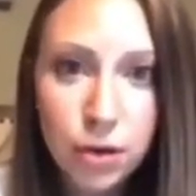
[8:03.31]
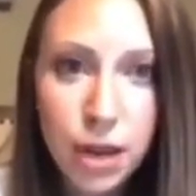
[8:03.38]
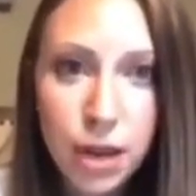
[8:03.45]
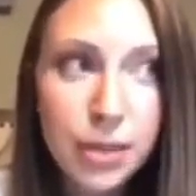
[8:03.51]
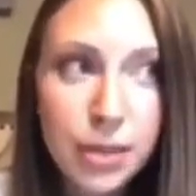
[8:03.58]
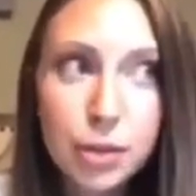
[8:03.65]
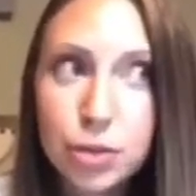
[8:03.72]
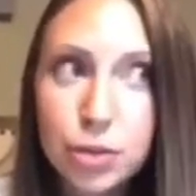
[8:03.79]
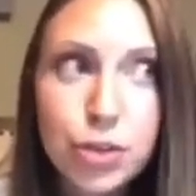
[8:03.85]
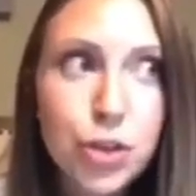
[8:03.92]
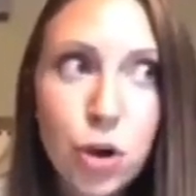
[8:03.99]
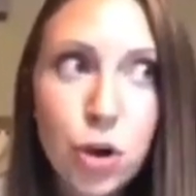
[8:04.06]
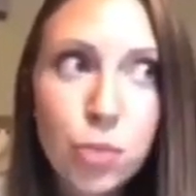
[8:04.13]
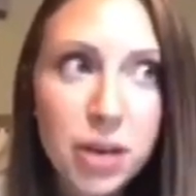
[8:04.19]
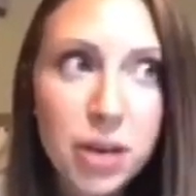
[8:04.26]
And there's
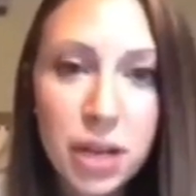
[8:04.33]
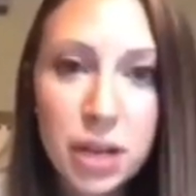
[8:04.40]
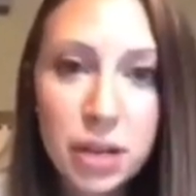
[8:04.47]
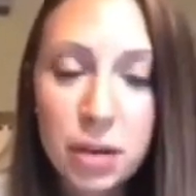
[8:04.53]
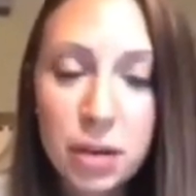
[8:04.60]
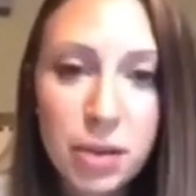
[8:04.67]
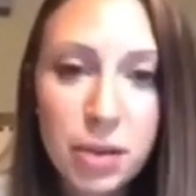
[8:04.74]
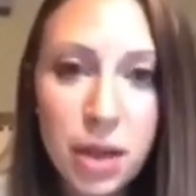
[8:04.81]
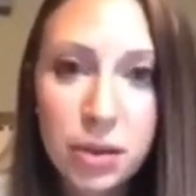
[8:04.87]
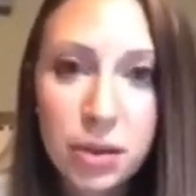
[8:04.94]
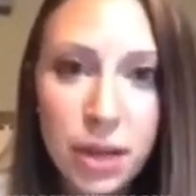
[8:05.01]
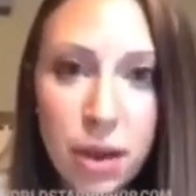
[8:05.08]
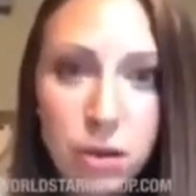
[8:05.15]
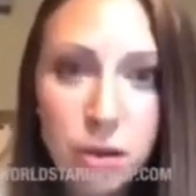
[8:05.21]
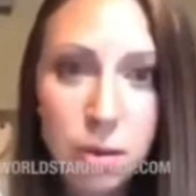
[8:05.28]
nobody going to be held
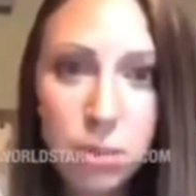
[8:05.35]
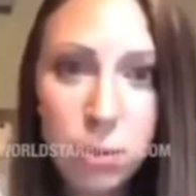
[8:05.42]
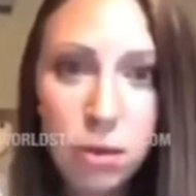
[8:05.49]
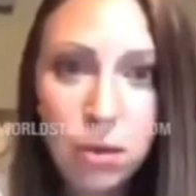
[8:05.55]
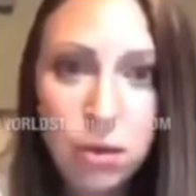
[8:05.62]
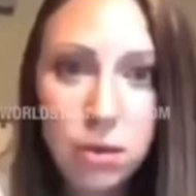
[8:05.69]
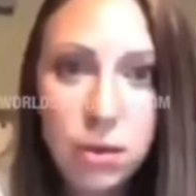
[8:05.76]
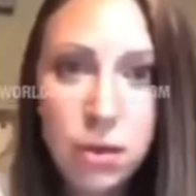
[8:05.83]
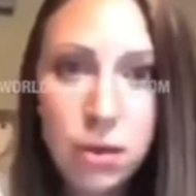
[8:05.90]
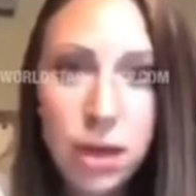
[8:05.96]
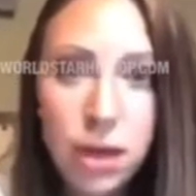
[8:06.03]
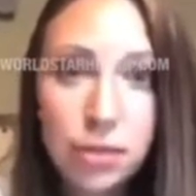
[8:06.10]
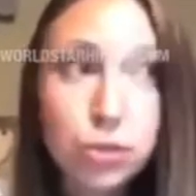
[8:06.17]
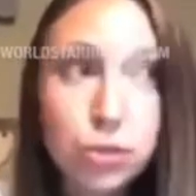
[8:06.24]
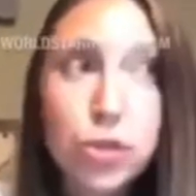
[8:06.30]
accountable.
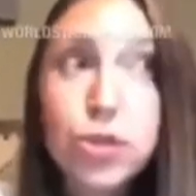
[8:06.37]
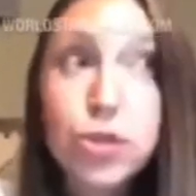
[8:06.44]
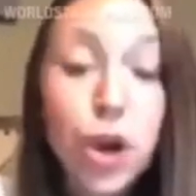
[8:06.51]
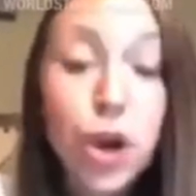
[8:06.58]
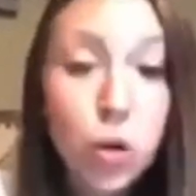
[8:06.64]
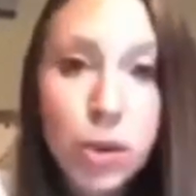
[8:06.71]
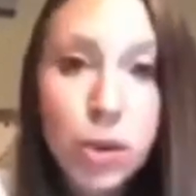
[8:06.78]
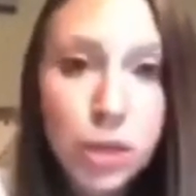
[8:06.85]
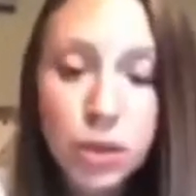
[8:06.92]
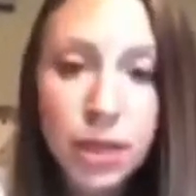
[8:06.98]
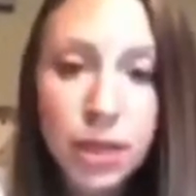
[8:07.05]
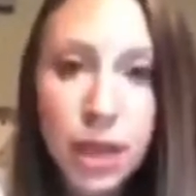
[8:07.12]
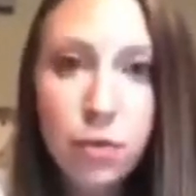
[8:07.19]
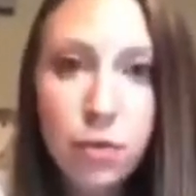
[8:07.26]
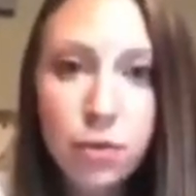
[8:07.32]
And there's nobody looking
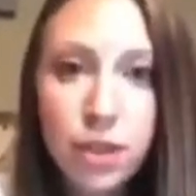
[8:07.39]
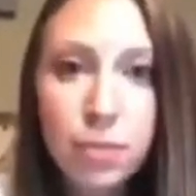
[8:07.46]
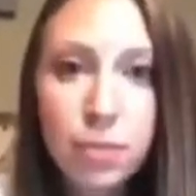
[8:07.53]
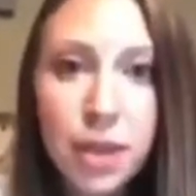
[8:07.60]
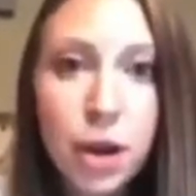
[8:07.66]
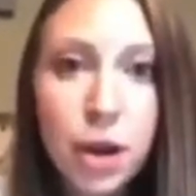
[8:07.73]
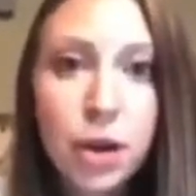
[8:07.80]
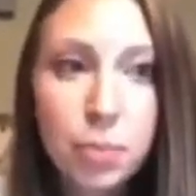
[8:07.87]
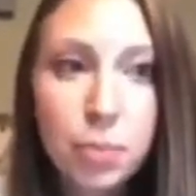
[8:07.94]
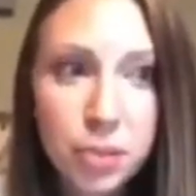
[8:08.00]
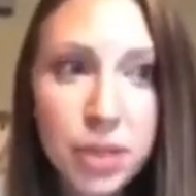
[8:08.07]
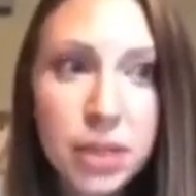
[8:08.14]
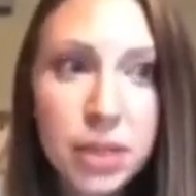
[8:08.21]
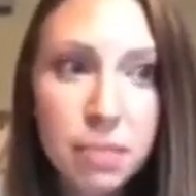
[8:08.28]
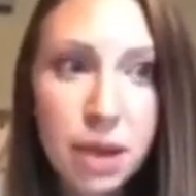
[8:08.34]
out for them. They are
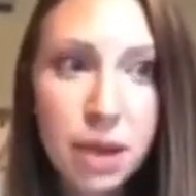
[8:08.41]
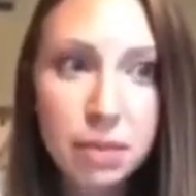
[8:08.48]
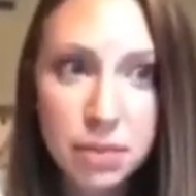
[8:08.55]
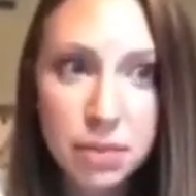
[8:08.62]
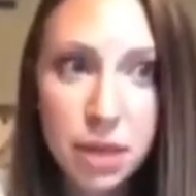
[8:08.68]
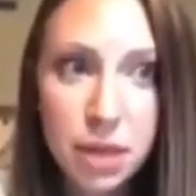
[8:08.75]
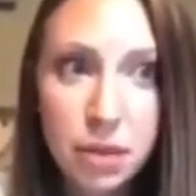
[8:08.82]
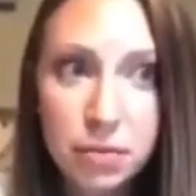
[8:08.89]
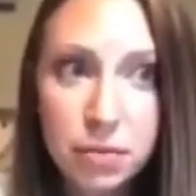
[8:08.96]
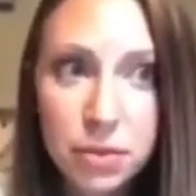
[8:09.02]
completely by themselves.